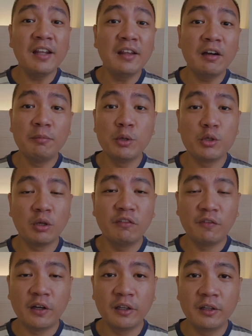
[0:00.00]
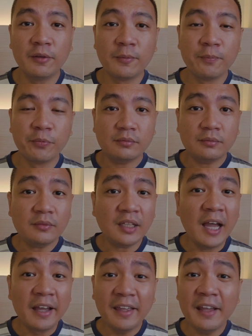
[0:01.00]
in their mutual fund,
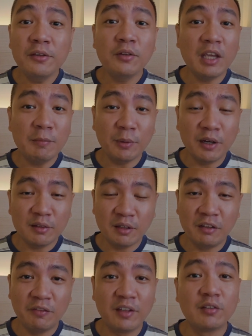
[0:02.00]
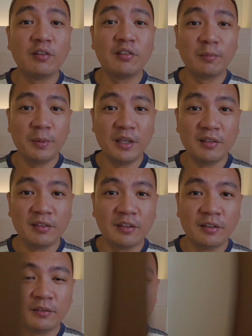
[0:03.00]
again to keep us investors
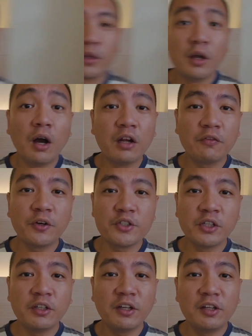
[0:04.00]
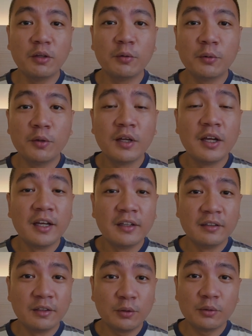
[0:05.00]
appeased. Unfortunately though,
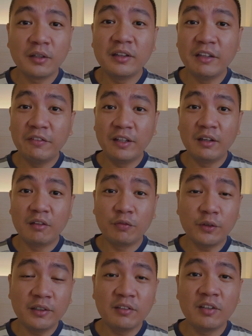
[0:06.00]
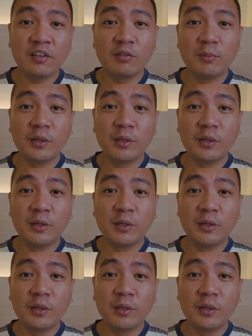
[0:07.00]
the total dividends for the 6